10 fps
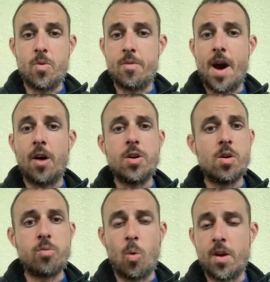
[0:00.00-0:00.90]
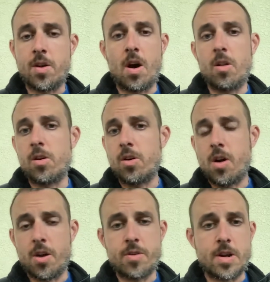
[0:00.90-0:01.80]
the value of $1
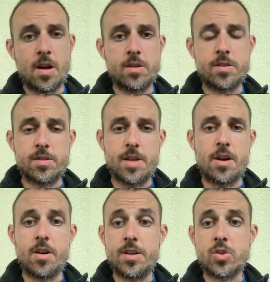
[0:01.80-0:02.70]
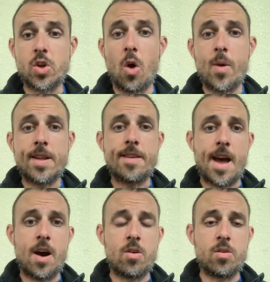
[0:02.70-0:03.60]
or $100, et cetera, is going
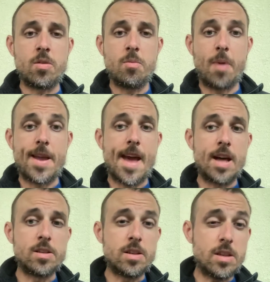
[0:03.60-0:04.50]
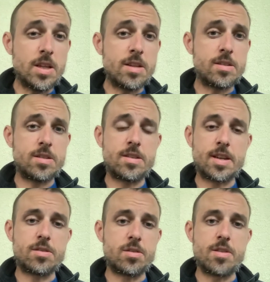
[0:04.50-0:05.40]
down by at least
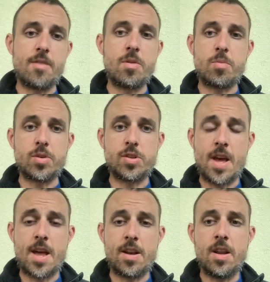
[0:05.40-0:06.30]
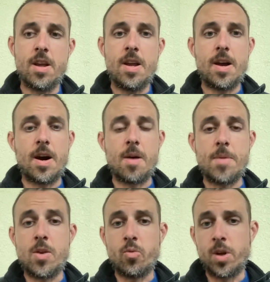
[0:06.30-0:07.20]
6 or 7%
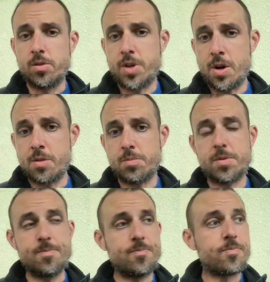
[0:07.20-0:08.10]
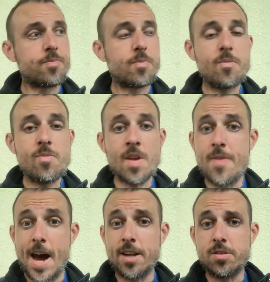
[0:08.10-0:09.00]
in real terms.
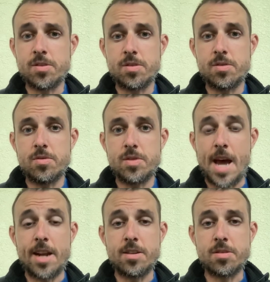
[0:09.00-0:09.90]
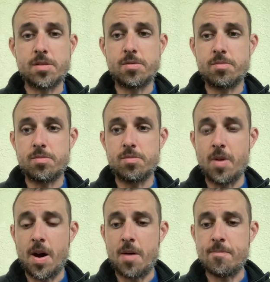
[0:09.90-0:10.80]
That is
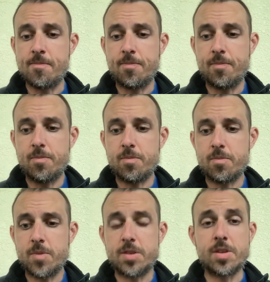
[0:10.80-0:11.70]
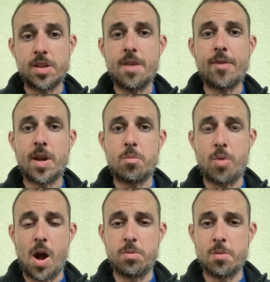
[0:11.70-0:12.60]
a significant
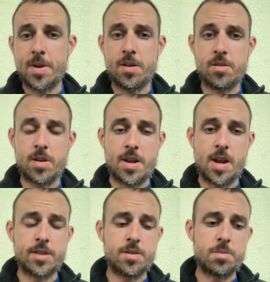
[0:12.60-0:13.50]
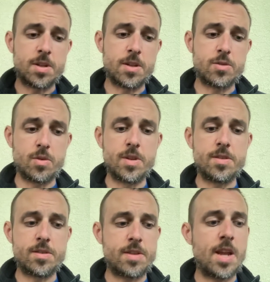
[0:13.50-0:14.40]
problem and not something that's really
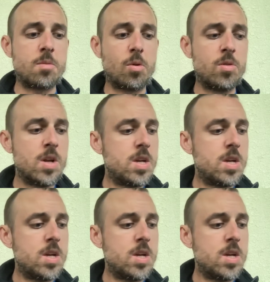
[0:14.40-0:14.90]
sustainable.